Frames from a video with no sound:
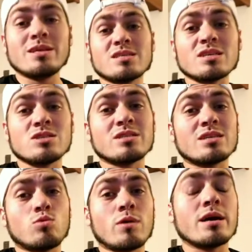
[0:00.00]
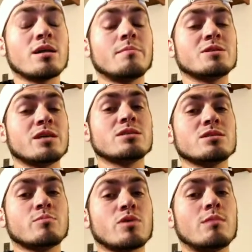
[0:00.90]
distinctions as to why climate change is
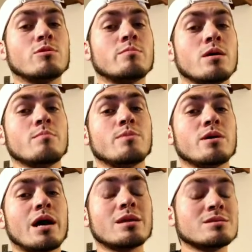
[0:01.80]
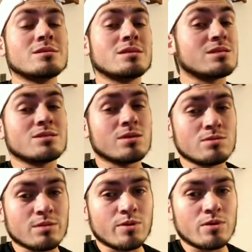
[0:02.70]
the problem, but honestly it's so
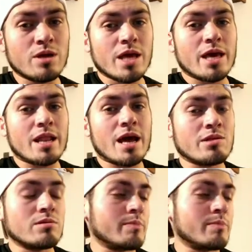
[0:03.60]
simple, and I learned it